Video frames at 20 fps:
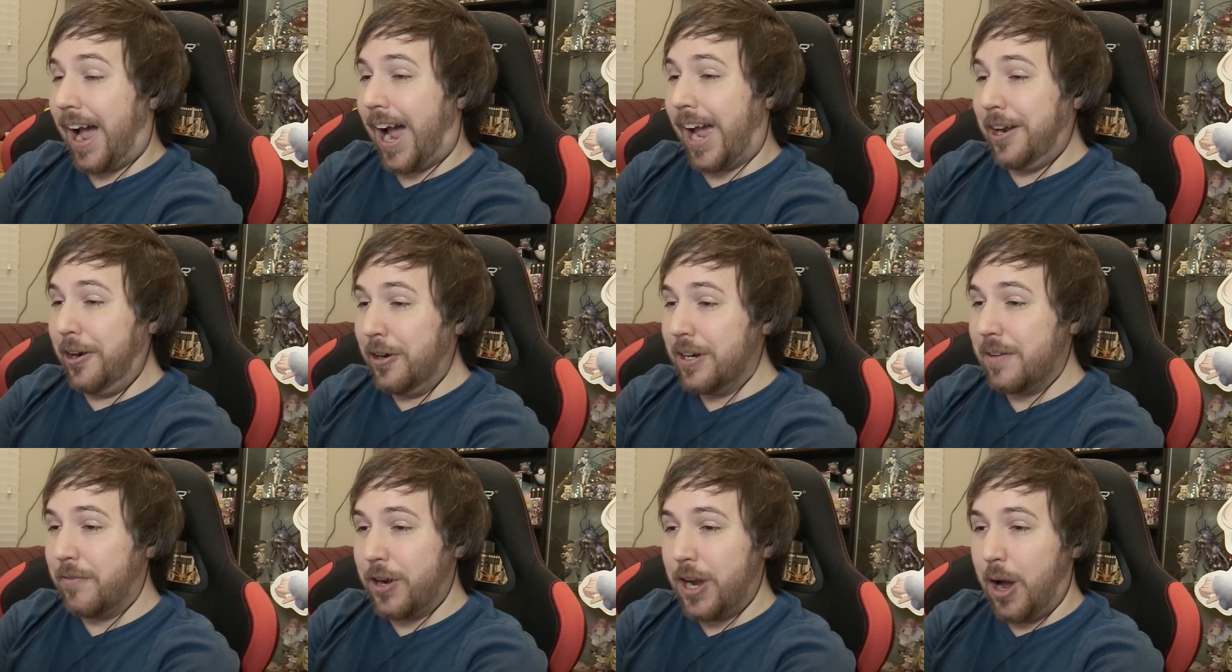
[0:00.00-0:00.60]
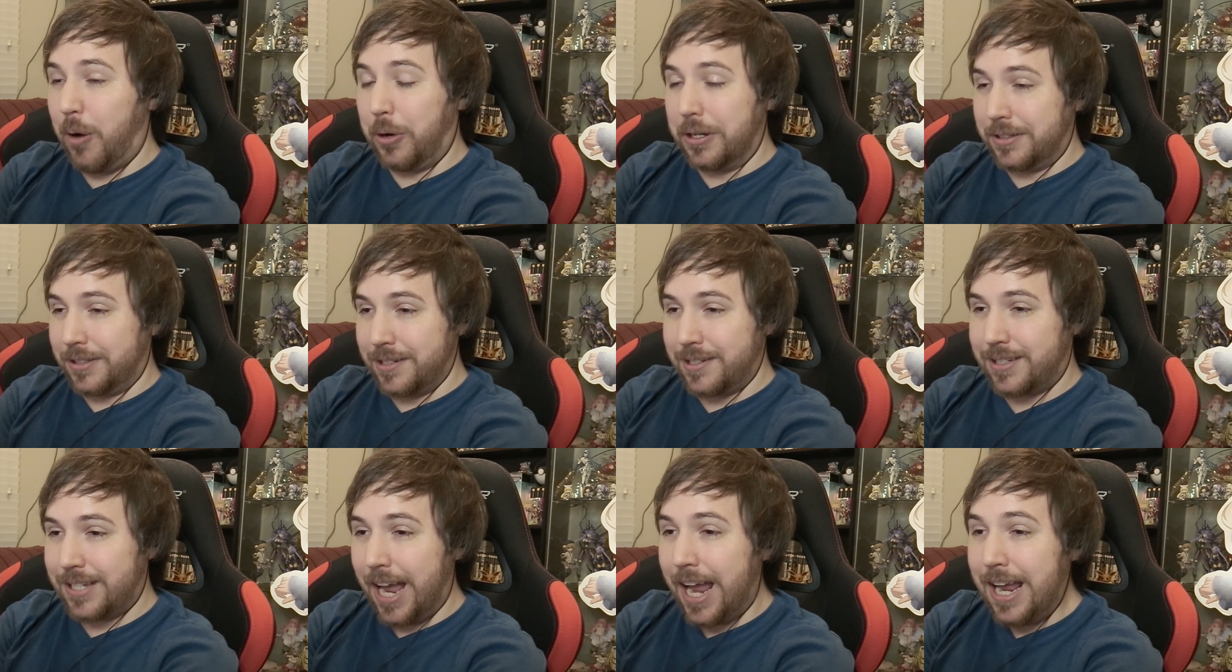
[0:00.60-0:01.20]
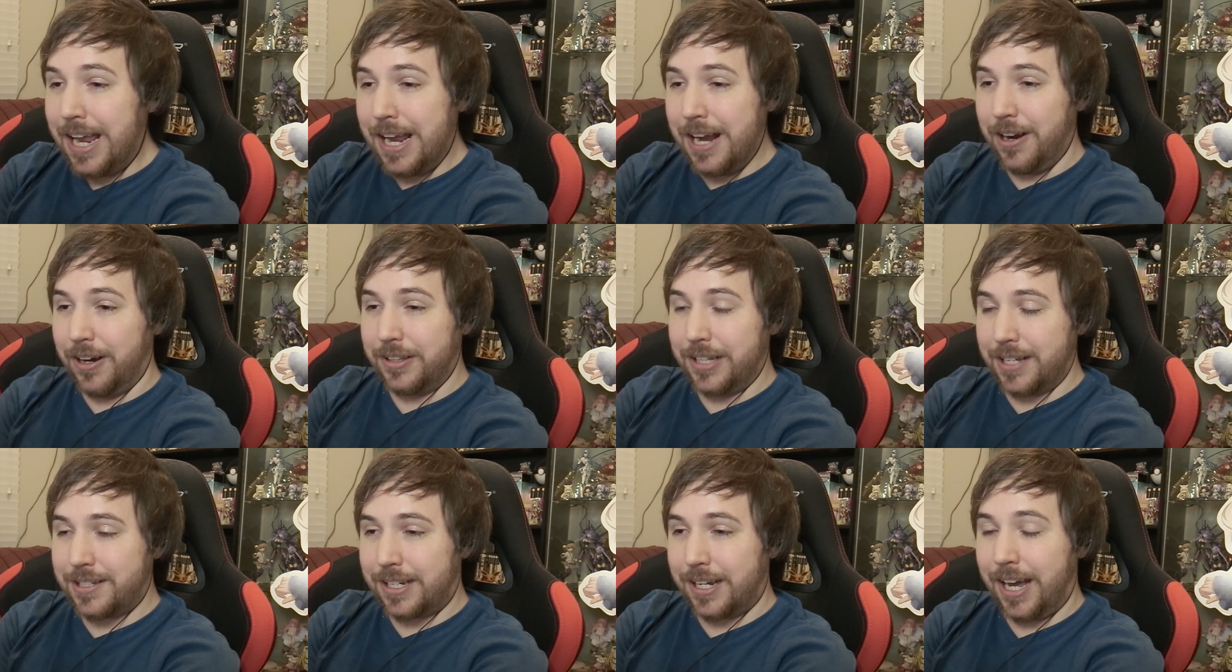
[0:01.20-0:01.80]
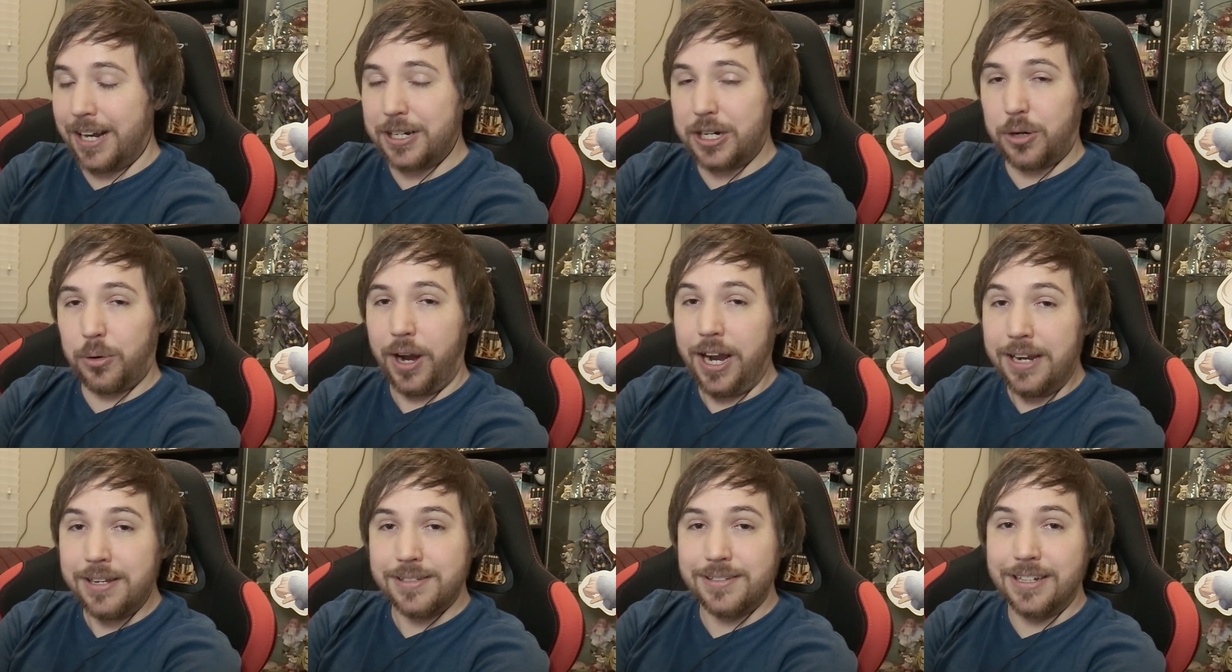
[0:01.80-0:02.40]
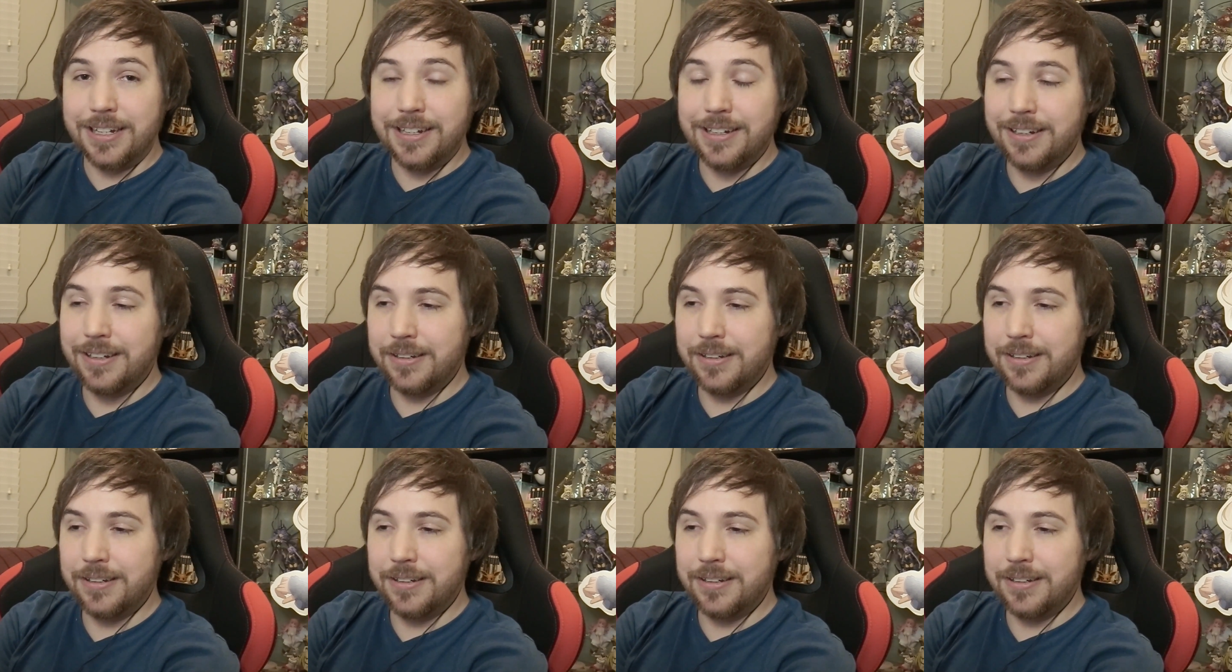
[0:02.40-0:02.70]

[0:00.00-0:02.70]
I don't even know what to say here. That's kind of crazy.